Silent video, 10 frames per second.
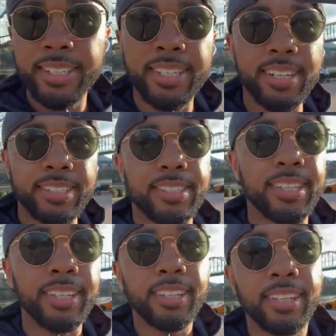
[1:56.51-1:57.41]

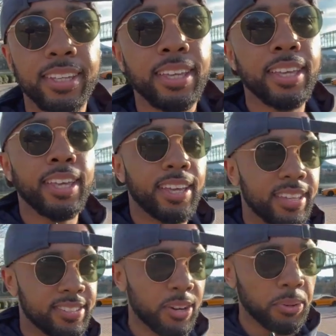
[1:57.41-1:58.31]
Tennessee,
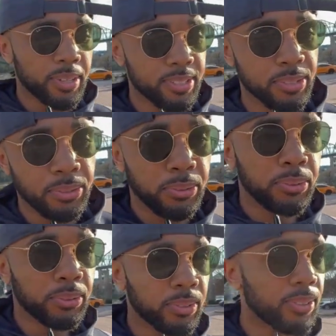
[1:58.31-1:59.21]
is going
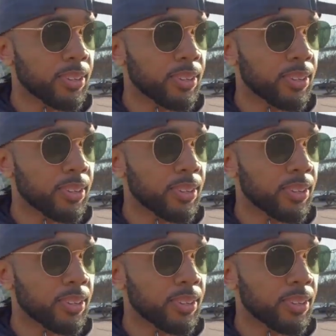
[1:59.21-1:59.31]
to